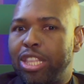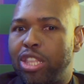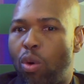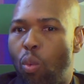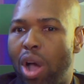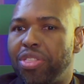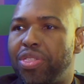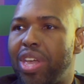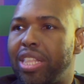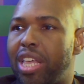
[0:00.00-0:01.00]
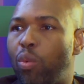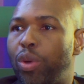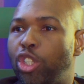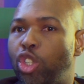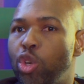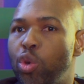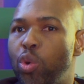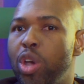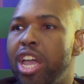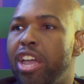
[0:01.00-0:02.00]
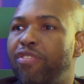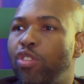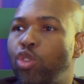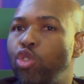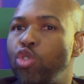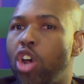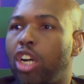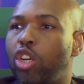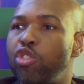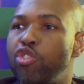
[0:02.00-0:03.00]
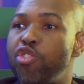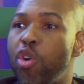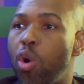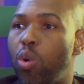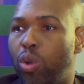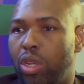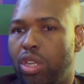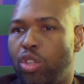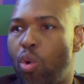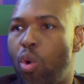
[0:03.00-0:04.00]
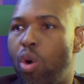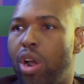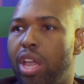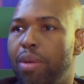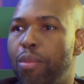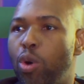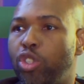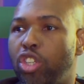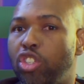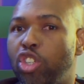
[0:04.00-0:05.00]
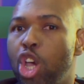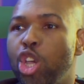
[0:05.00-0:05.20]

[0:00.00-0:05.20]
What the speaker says: the one thing that we do, if you do not control your emotions,